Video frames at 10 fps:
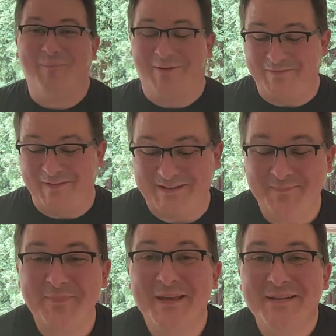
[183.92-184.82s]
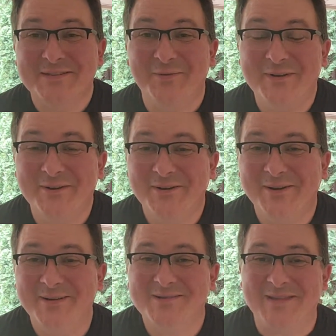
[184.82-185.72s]
Perfect. So when you're
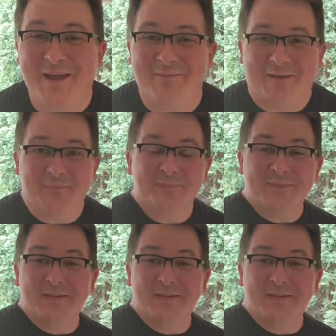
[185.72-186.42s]
cooking your salmon,